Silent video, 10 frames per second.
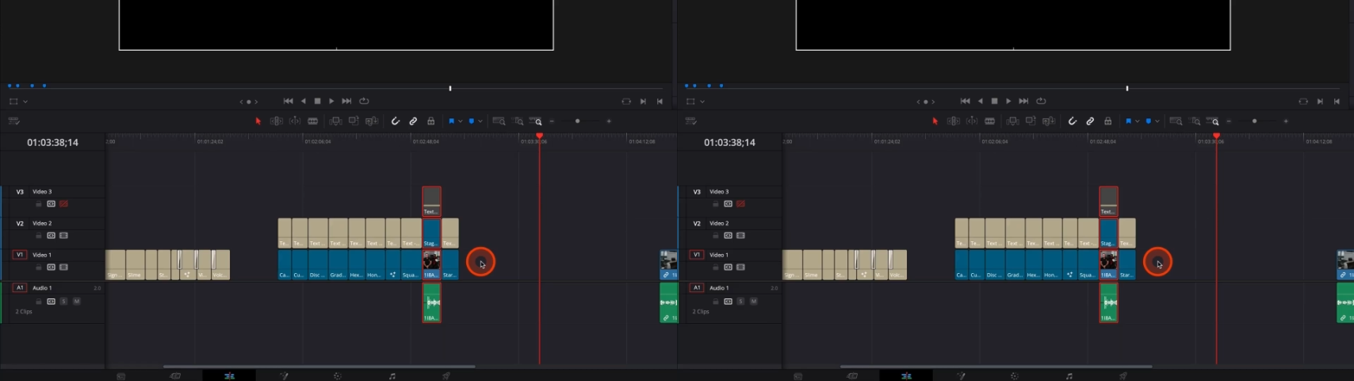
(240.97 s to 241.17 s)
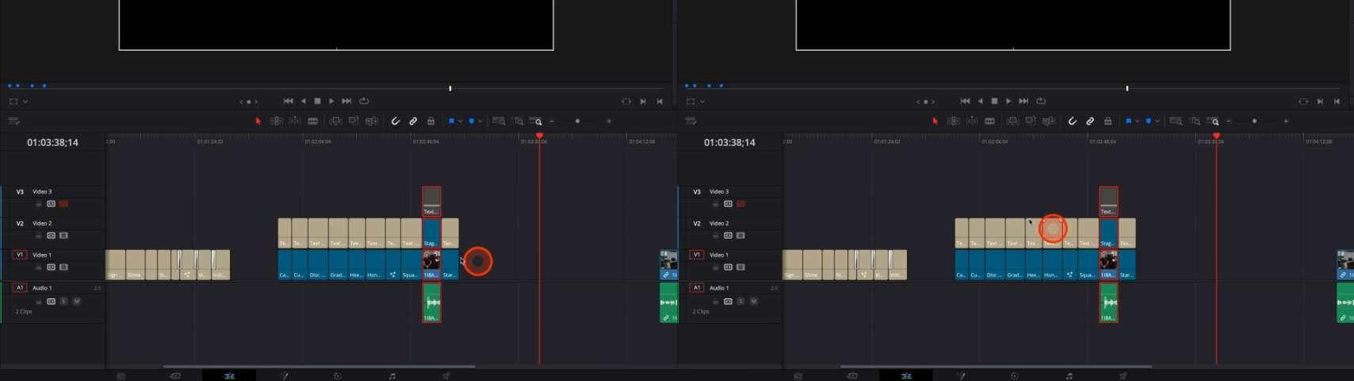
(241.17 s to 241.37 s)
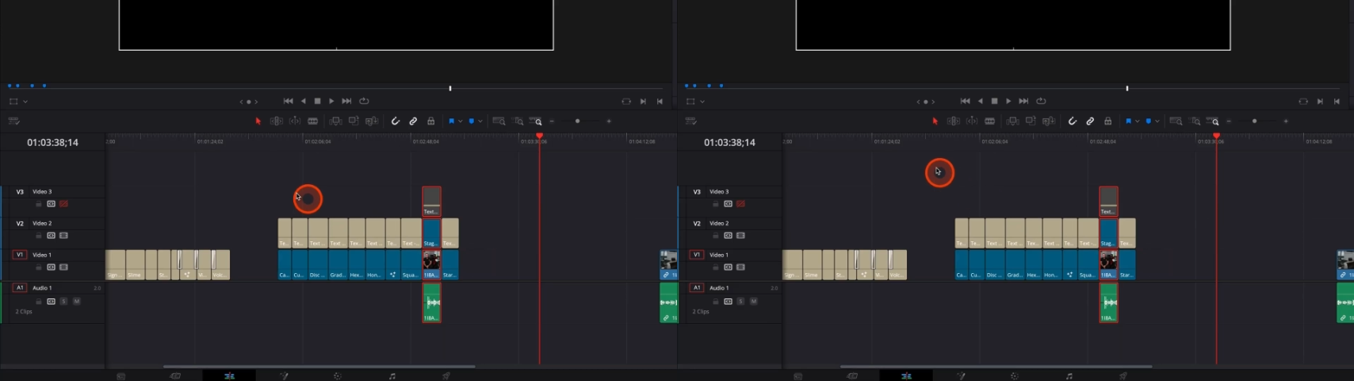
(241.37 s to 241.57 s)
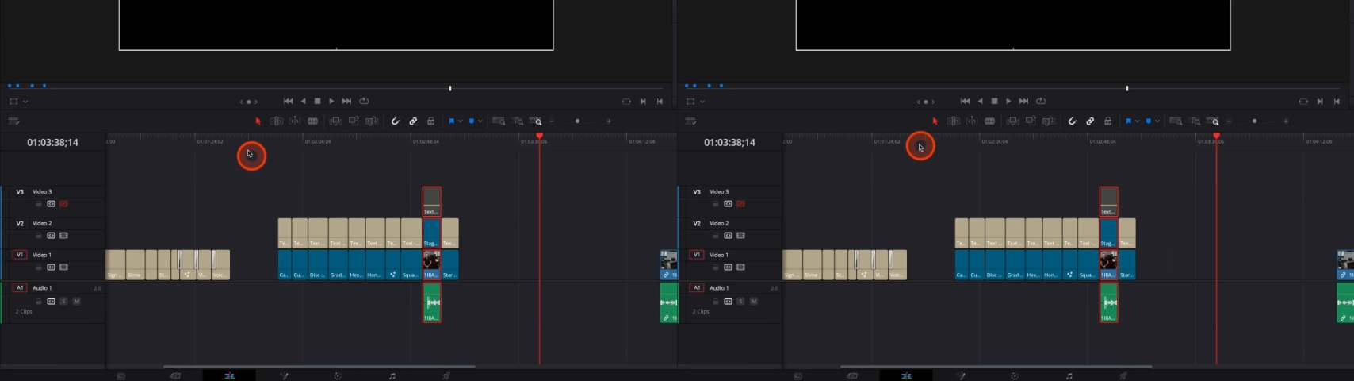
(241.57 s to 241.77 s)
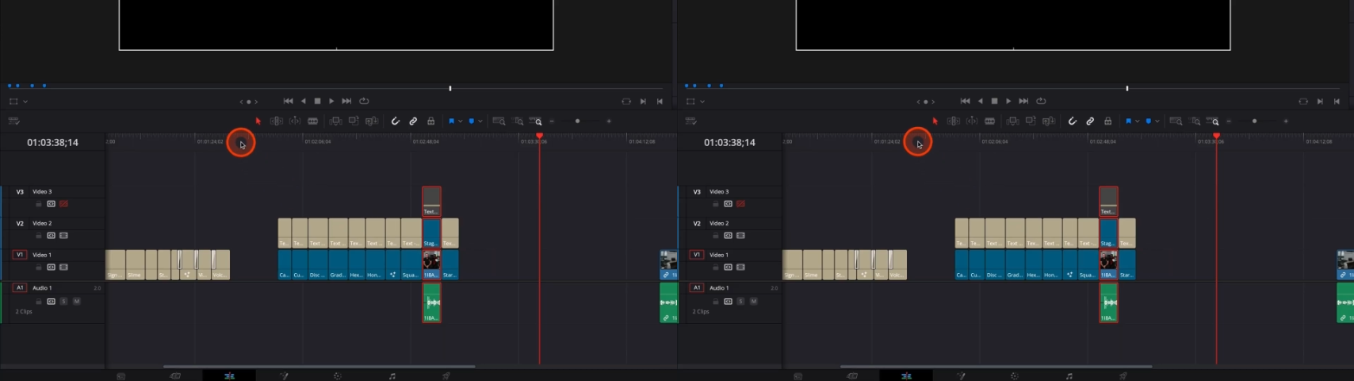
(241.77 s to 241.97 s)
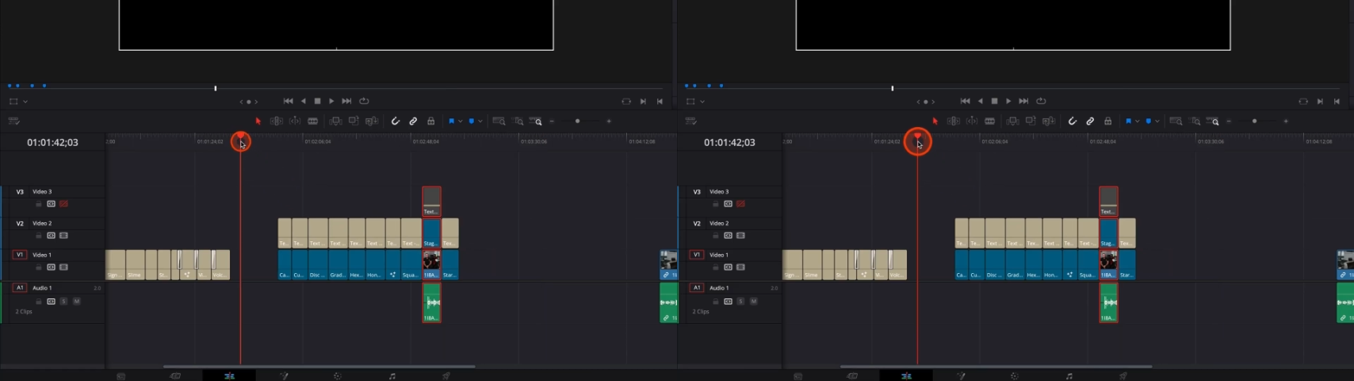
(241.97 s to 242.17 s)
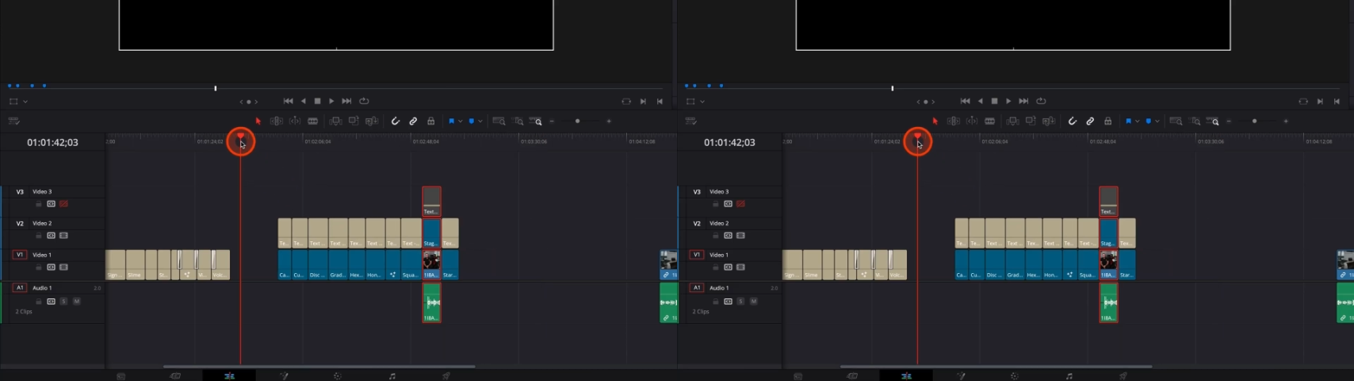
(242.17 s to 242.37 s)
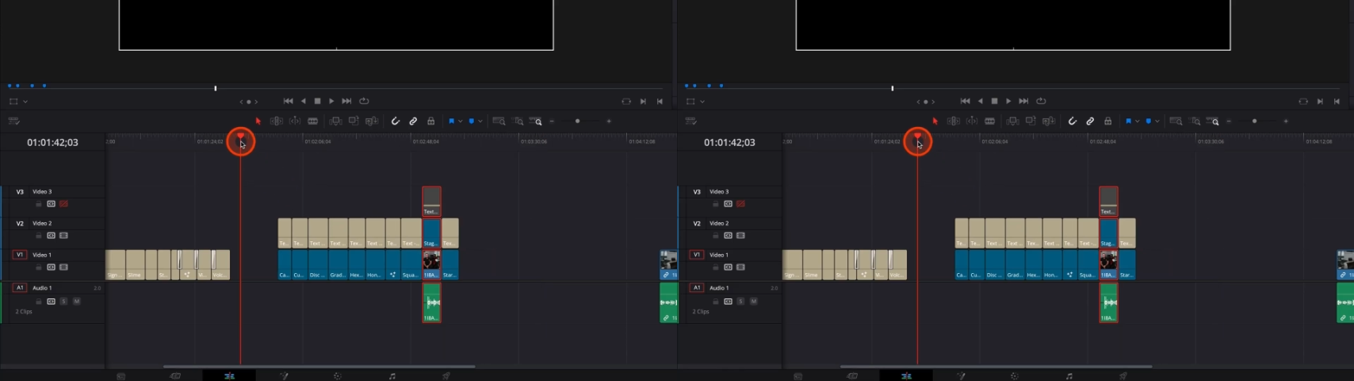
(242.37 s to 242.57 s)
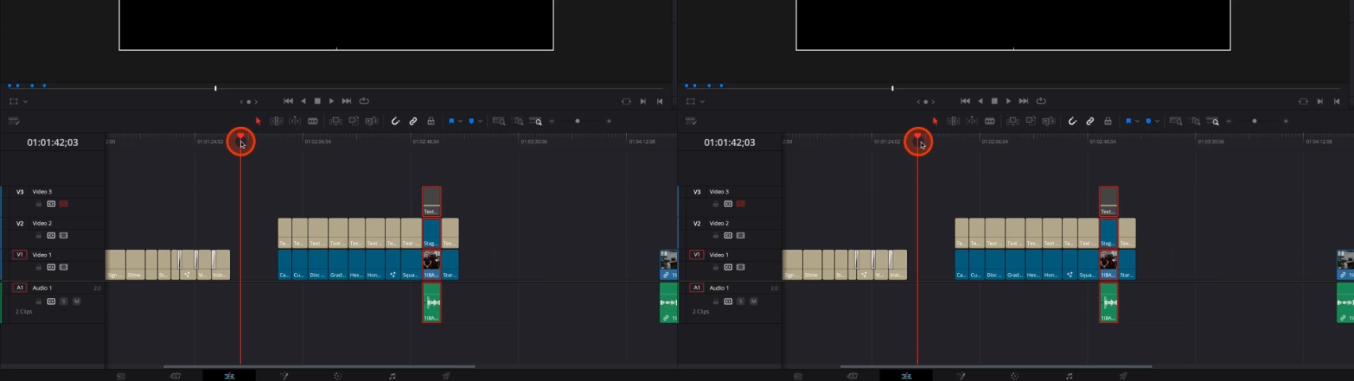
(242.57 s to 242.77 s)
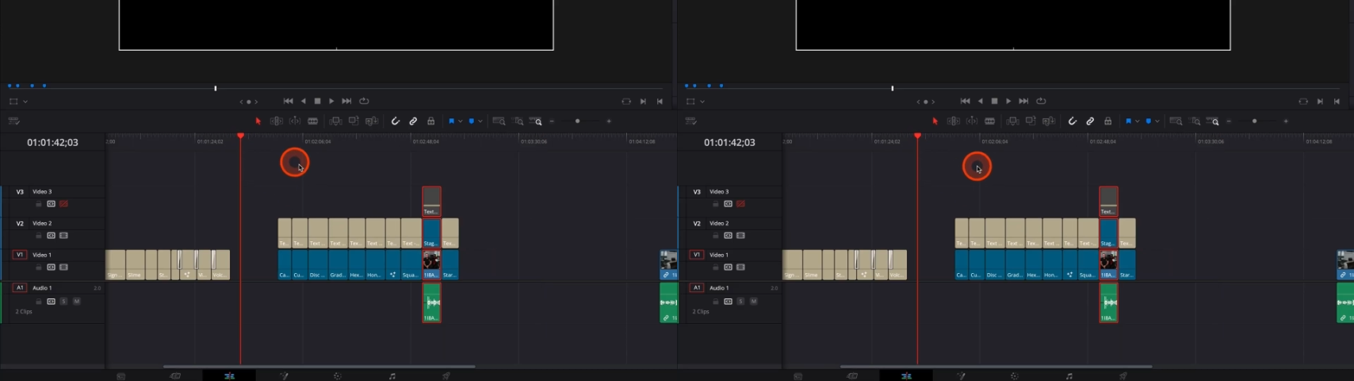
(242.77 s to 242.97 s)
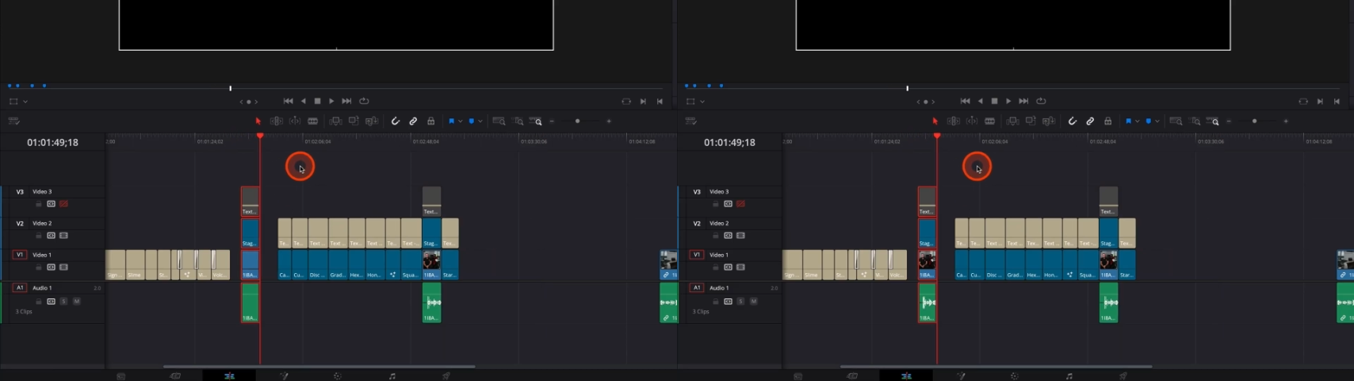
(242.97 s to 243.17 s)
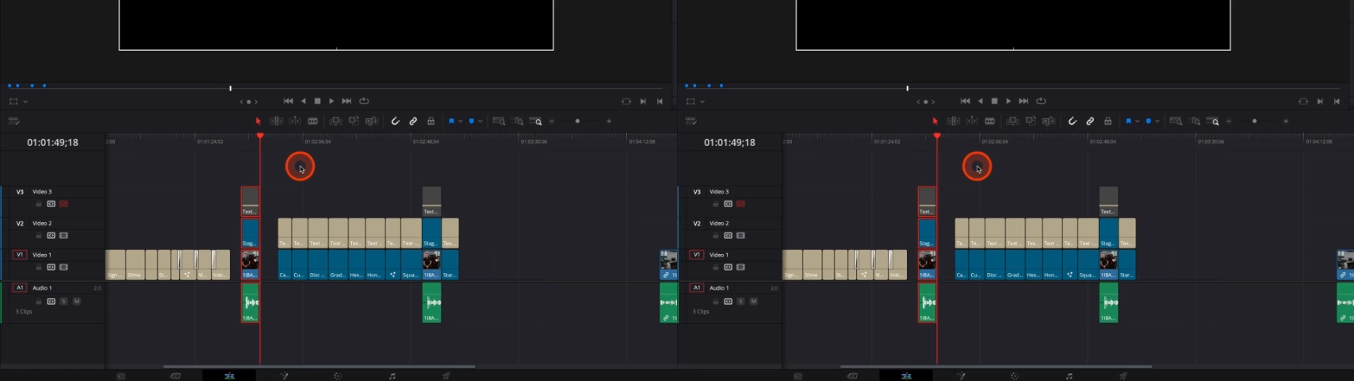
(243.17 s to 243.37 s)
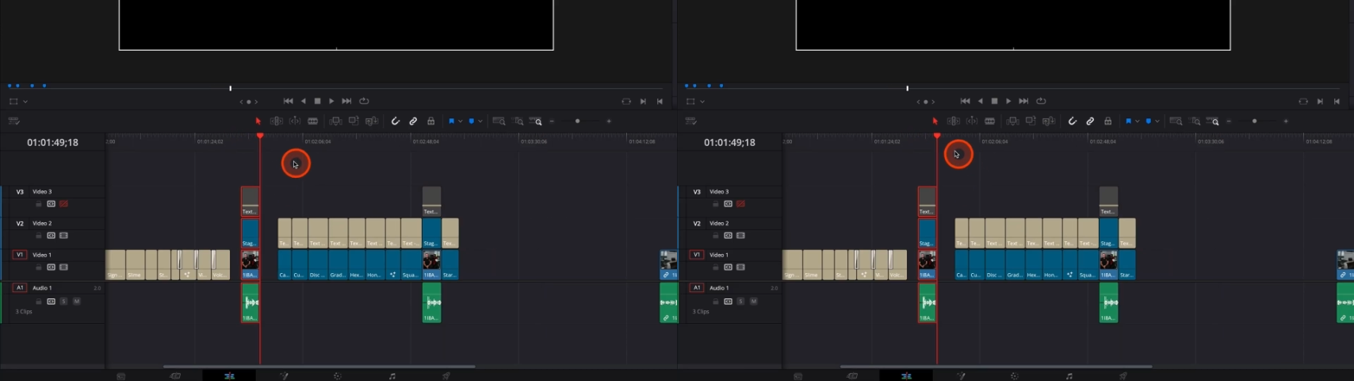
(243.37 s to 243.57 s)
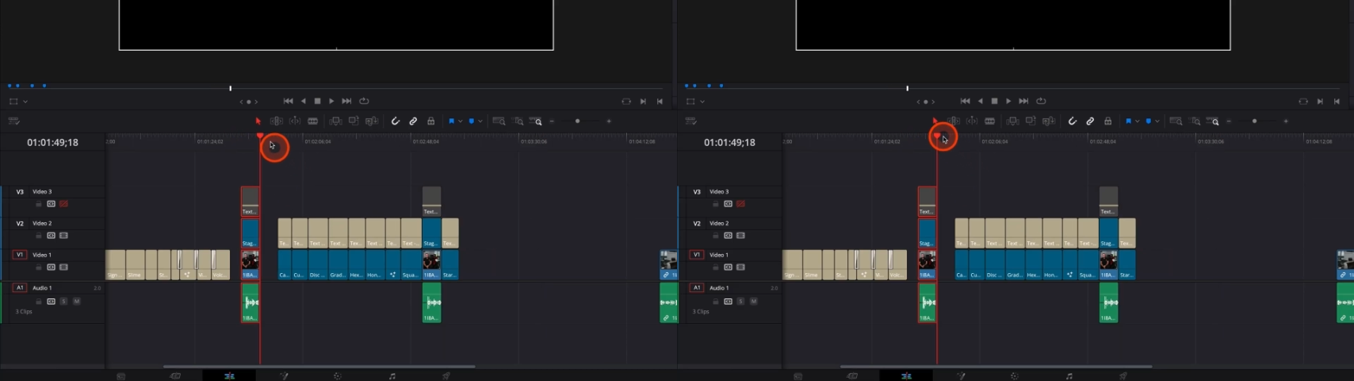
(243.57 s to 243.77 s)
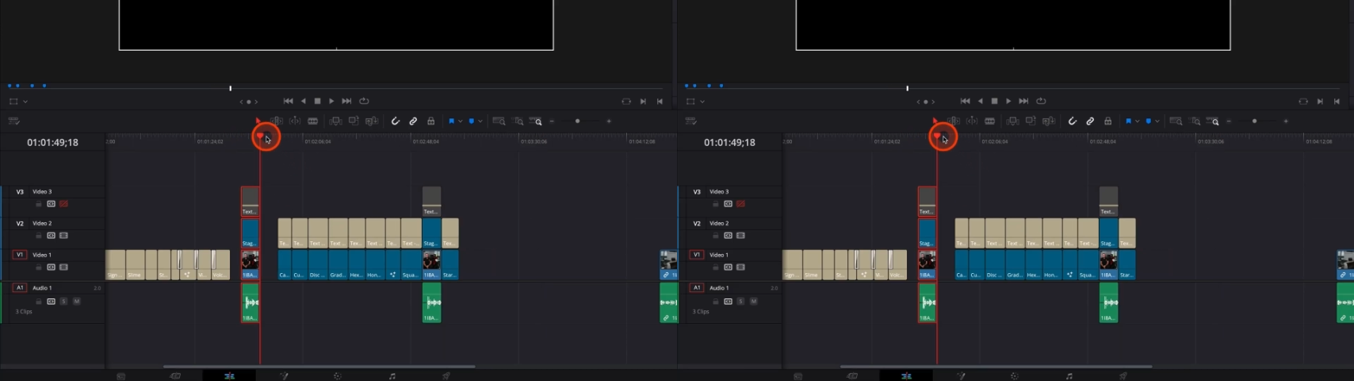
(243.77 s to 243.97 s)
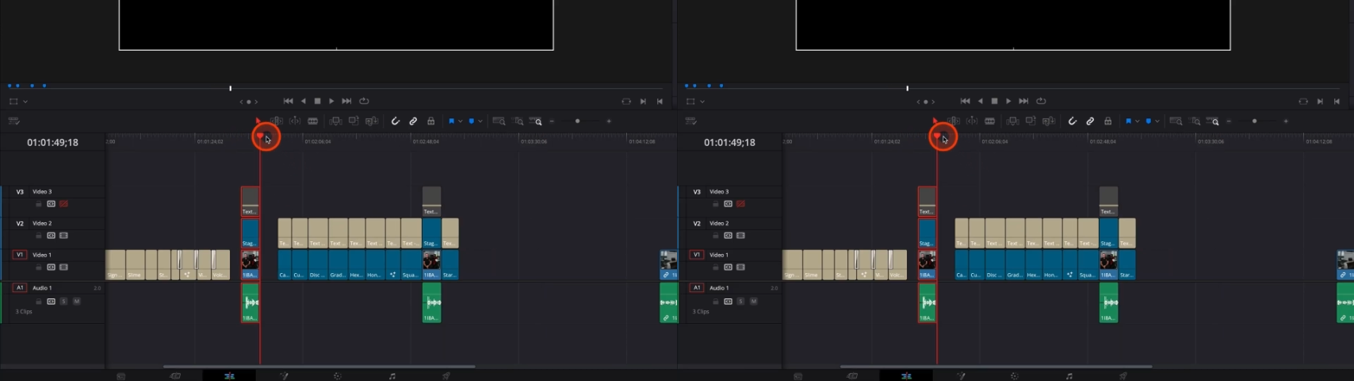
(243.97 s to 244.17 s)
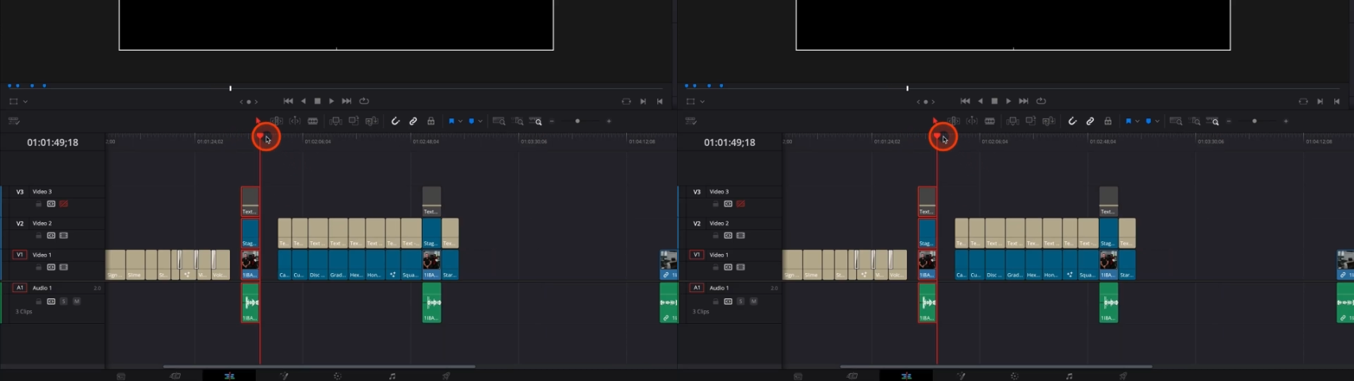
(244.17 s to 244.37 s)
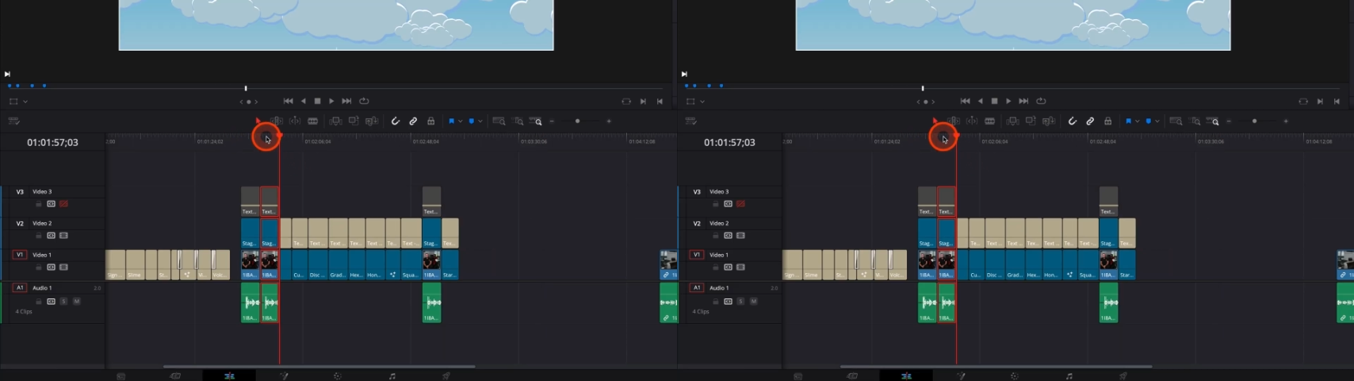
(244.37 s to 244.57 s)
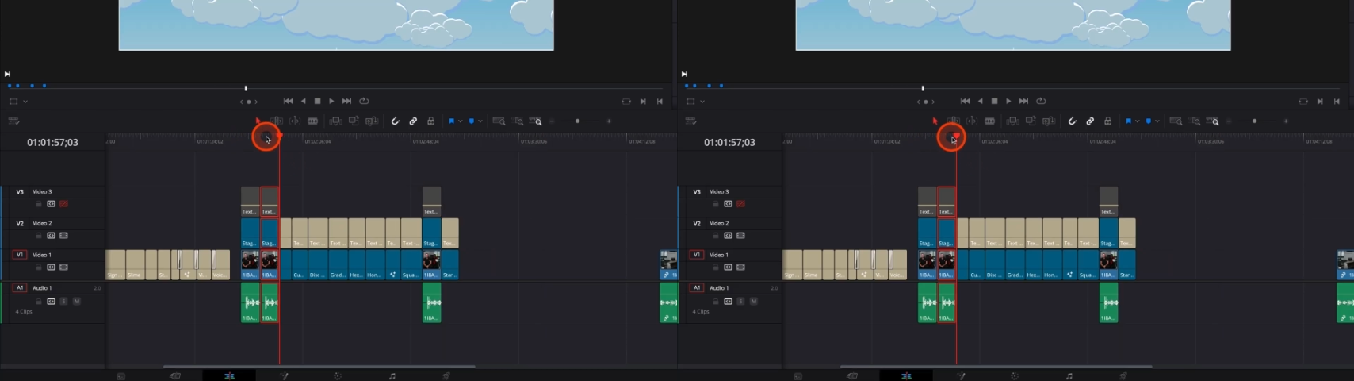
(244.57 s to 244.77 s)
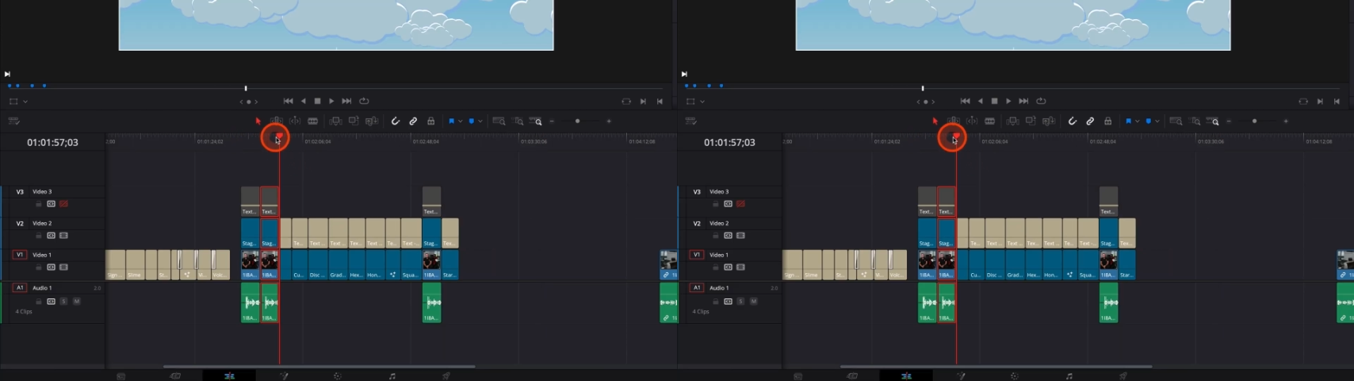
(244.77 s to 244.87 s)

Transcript: [unreadable: no face in view]